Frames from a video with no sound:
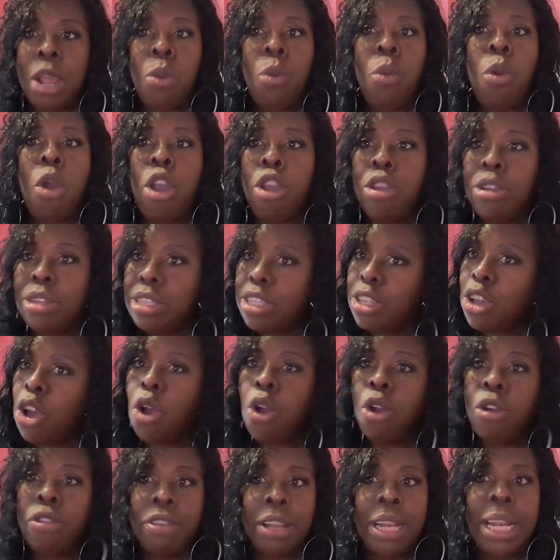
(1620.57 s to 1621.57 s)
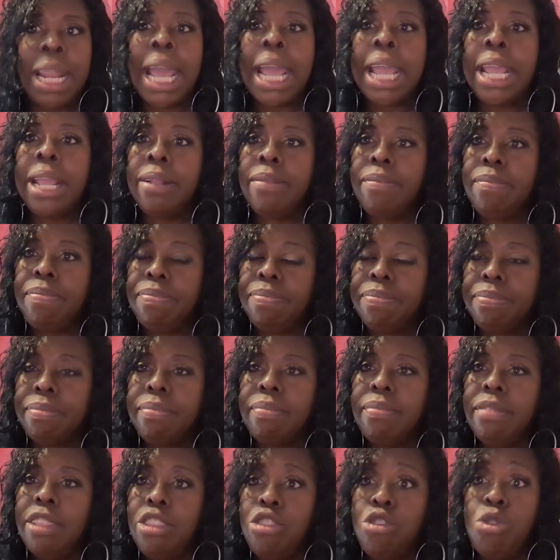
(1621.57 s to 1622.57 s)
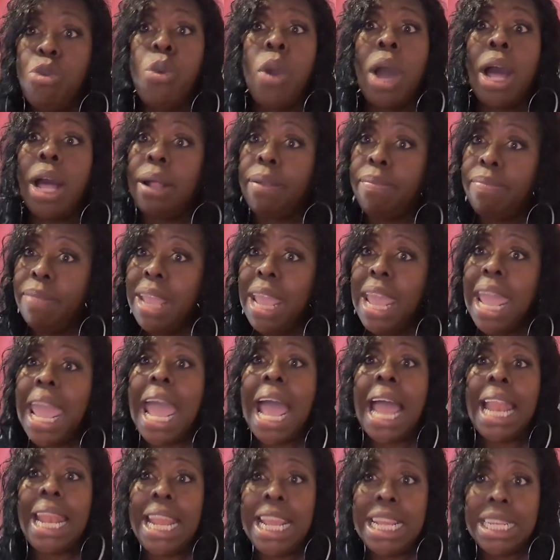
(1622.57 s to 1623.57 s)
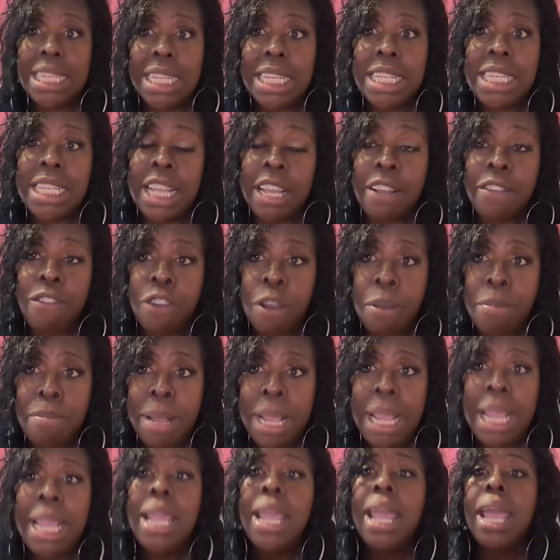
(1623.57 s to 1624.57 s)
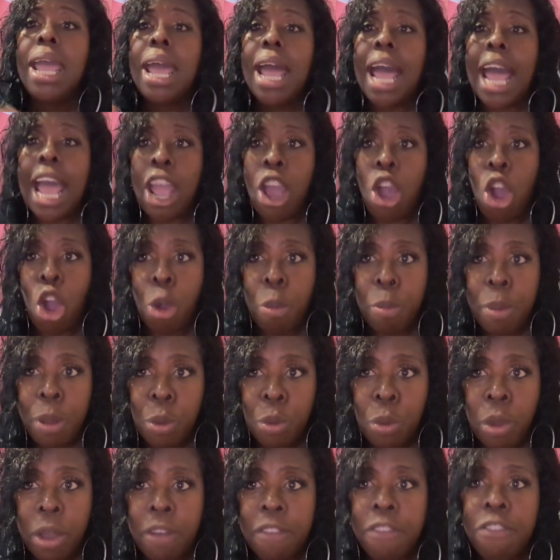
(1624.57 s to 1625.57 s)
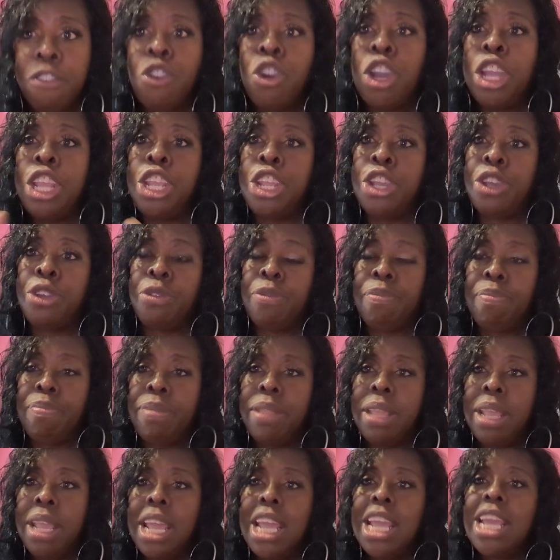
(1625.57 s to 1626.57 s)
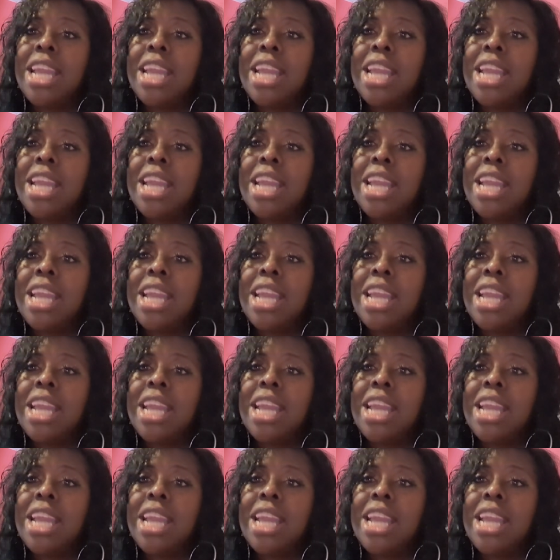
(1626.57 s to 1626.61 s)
and it works overnight. Well, at least it did for me. I hope it will for you.